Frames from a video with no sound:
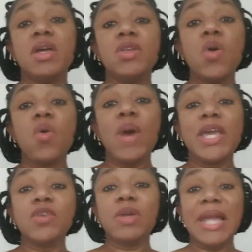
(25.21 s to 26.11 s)
know why
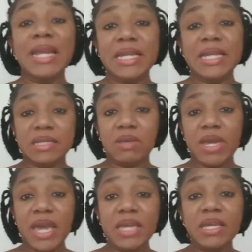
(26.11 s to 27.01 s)
you're learning it,
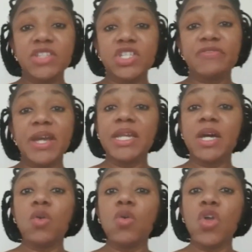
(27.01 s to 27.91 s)
okay? Just find
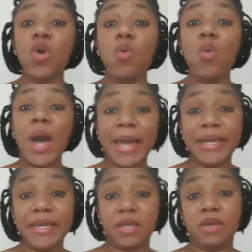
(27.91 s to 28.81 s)
out your
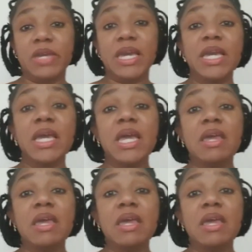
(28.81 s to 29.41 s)
why, okay?